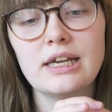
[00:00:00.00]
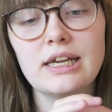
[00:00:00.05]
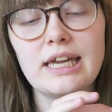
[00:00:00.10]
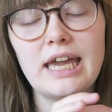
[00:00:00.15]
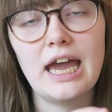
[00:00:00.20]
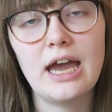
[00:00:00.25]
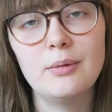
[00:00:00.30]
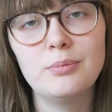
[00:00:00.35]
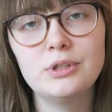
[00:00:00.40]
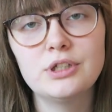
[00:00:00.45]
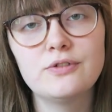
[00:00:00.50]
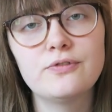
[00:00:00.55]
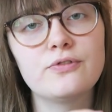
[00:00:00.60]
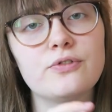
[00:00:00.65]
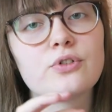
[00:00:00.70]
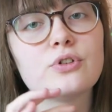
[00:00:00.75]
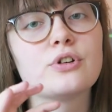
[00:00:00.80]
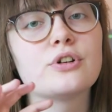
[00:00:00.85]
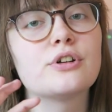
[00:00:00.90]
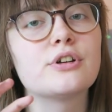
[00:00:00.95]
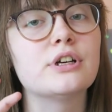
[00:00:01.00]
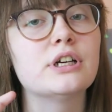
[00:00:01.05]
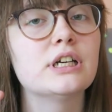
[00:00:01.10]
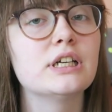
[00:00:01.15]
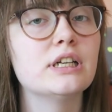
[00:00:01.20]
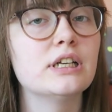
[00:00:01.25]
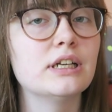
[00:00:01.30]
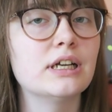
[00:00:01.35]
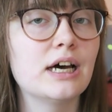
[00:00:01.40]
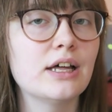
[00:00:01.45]
kept for
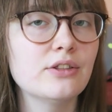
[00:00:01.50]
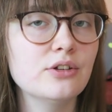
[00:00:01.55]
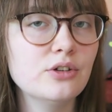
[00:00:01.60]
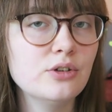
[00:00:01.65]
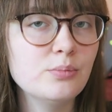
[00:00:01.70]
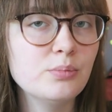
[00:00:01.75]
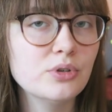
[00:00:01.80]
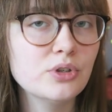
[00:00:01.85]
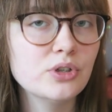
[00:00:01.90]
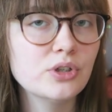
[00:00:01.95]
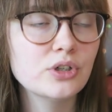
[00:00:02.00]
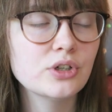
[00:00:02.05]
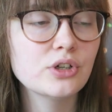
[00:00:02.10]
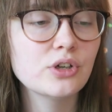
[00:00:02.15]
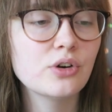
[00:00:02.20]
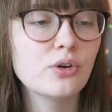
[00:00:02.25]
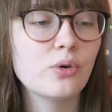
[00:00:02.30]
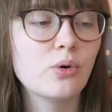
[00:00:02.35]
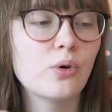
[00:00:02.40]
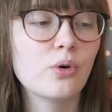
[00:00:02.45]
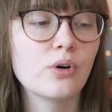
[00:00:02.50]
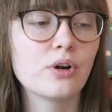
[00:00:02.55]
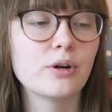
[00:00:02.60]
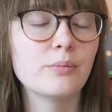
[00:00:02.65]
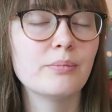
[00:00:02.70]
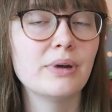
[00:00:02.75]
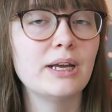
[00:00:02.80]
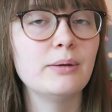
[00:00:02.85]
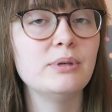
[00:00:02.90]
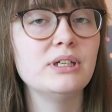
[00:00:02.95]
another book or
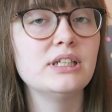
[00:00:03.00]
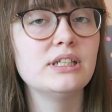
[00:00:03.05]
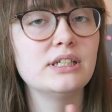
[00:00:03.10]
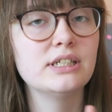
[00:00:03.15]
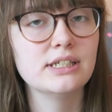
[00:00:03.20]
maybe